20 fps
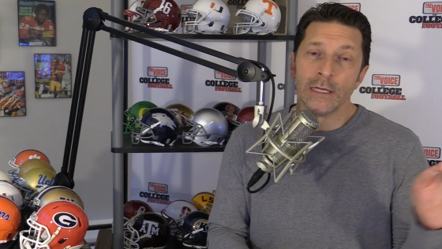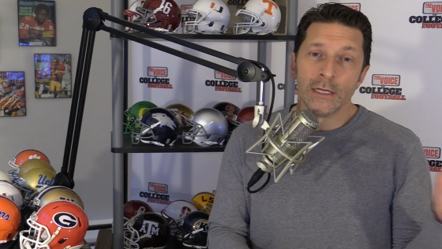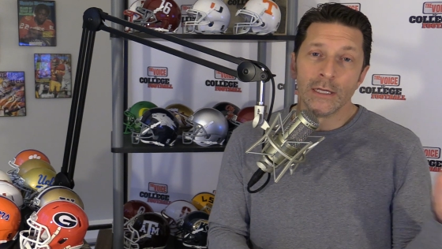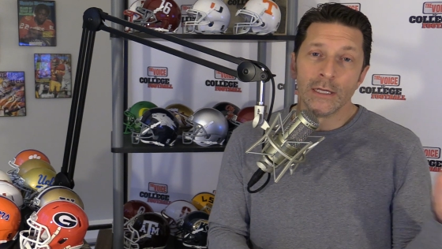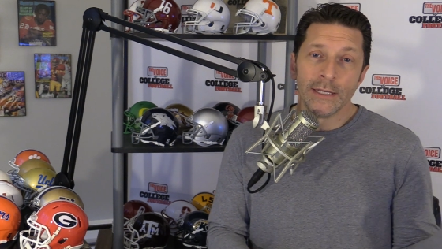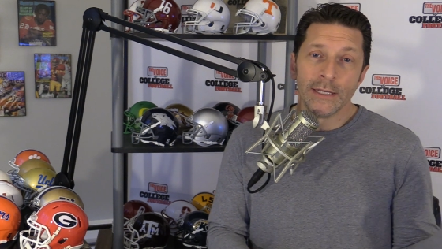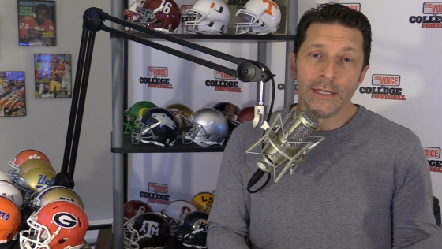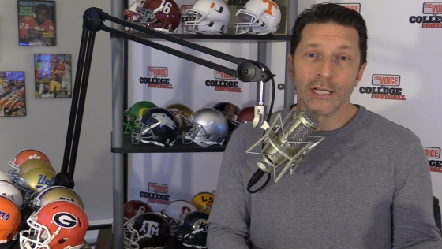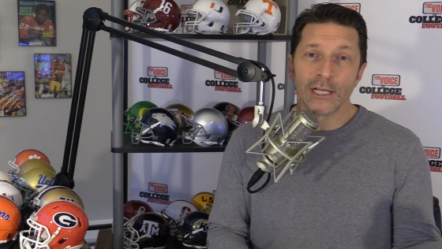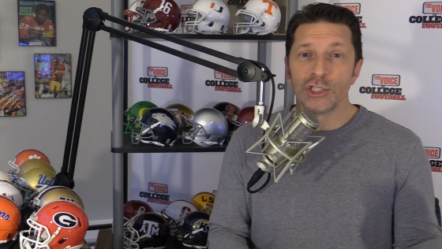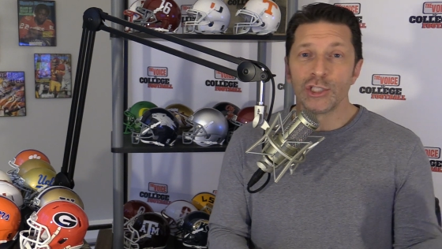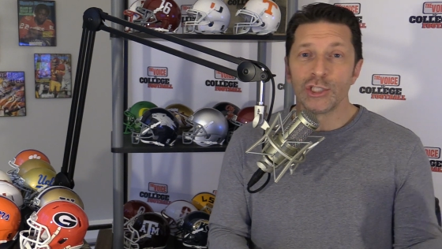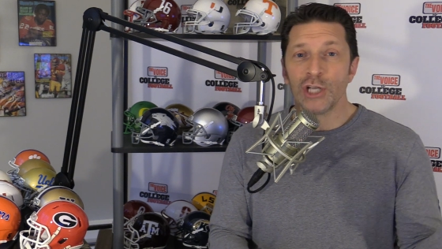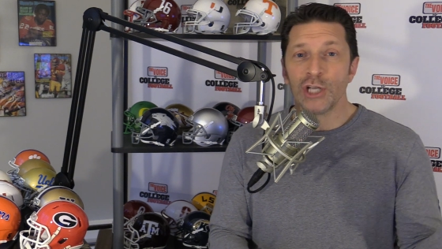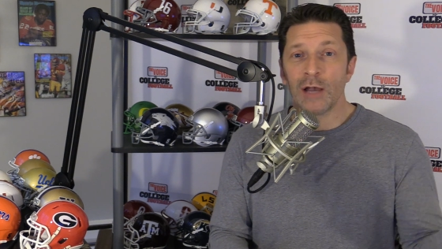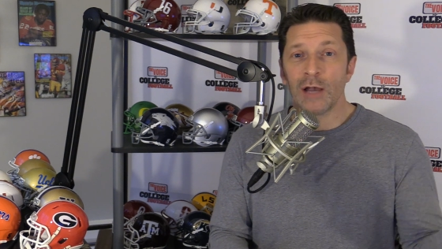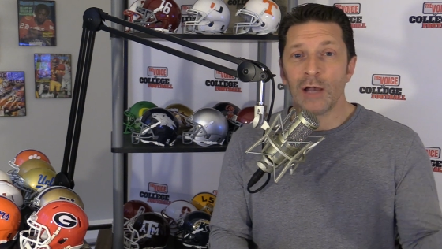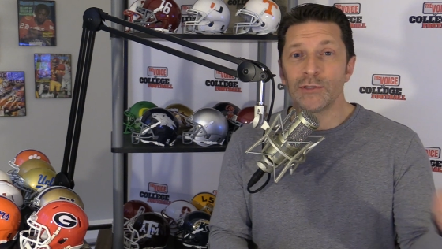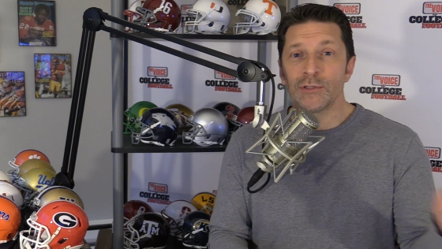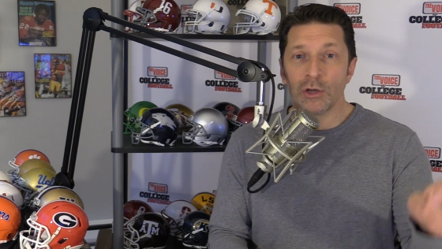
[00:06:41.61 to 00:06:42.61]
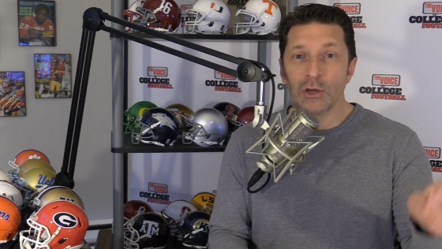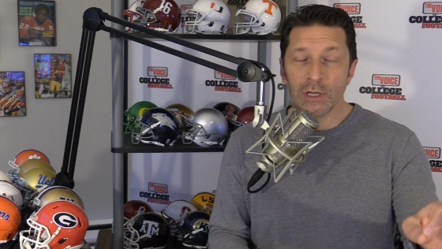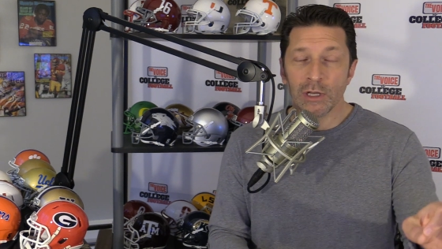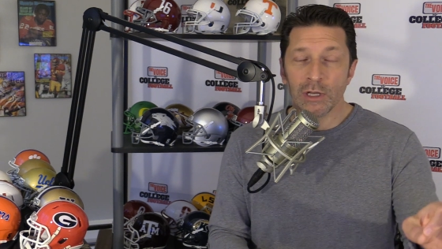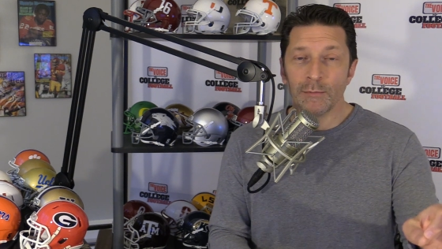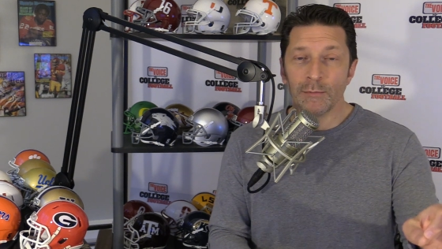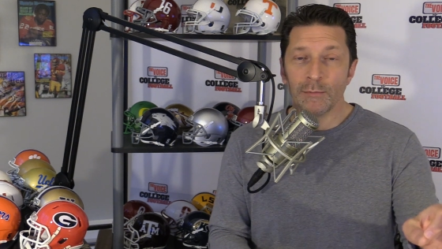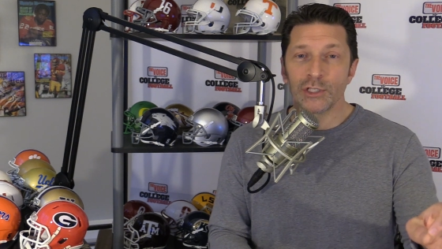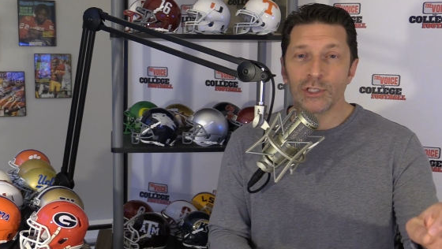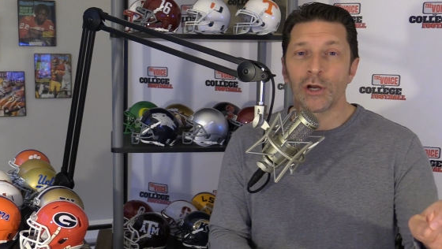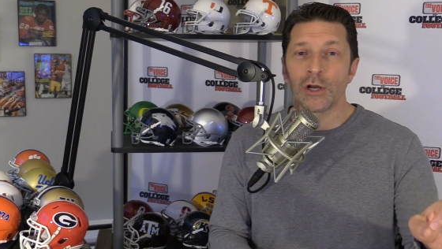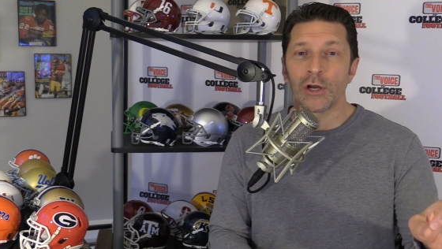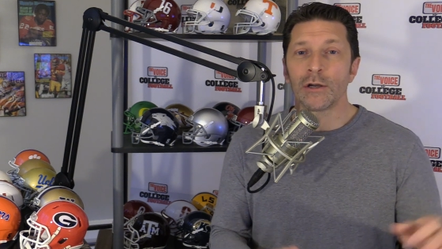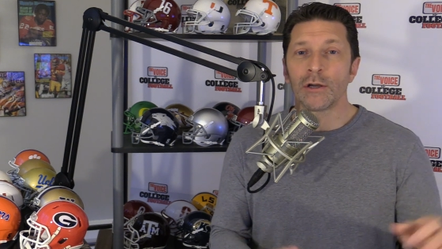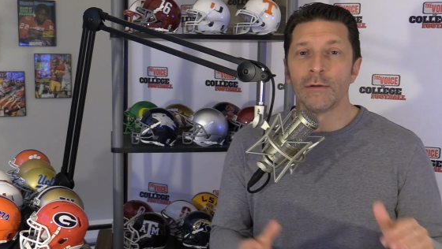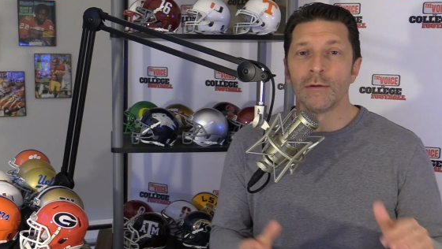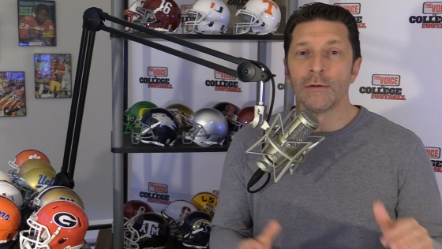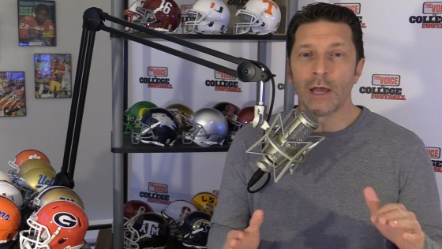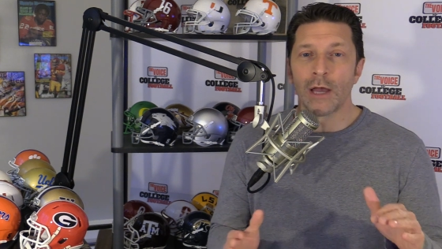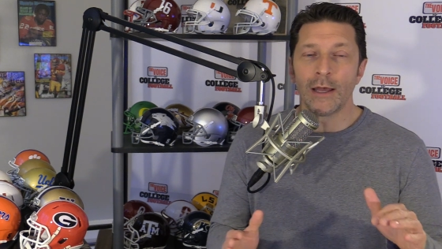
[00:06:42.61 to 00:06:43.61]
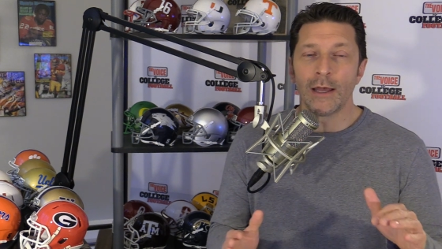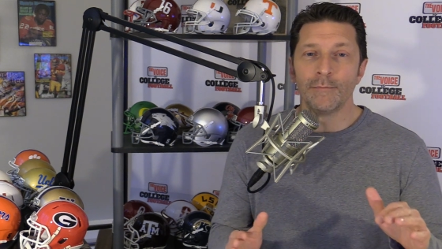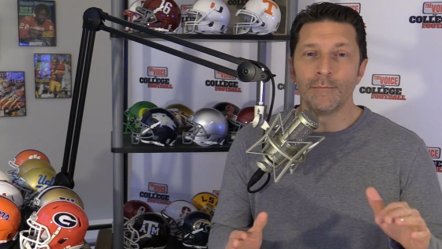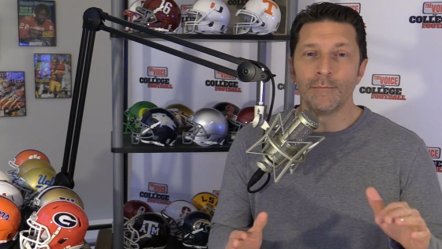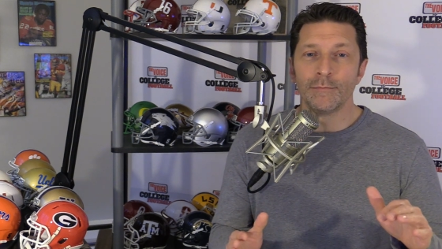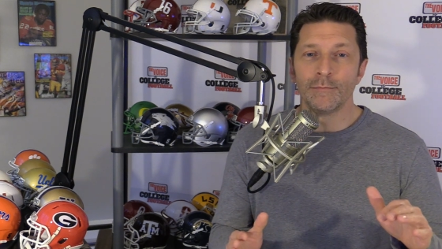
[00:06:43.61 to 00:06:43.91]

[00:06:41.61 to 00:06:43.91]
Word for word: Nick Chubb, Sony Michel, uh,